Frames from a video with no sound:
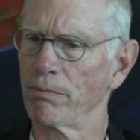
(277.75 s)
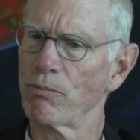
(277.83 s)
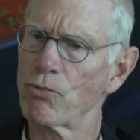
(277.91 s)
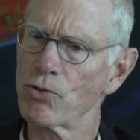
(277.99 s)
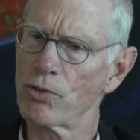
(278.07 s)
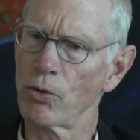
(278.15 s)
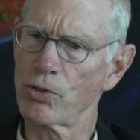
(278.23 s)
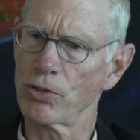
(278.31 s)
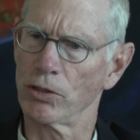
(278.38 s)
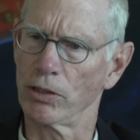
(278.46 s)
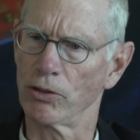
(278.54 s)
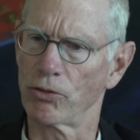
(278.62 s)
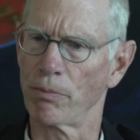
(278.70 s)

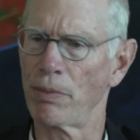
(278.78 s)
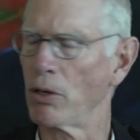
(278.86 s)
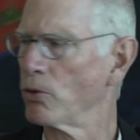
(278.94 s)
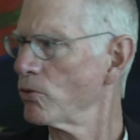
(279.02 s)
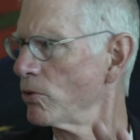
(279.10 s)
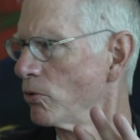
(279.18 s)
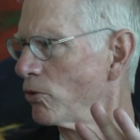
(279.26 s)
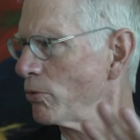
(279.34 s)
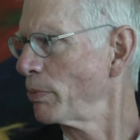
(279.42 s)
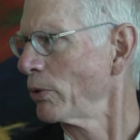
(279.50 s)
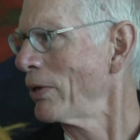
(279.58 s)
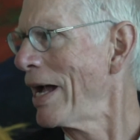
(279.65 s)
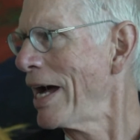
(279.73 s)
social as opposed to
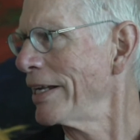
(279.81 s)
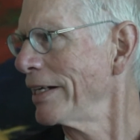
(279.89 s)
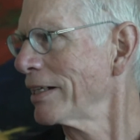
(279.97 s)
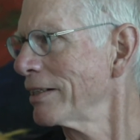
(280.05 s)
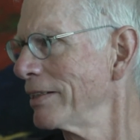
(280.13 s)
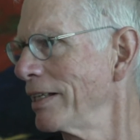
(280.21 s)
sporadic,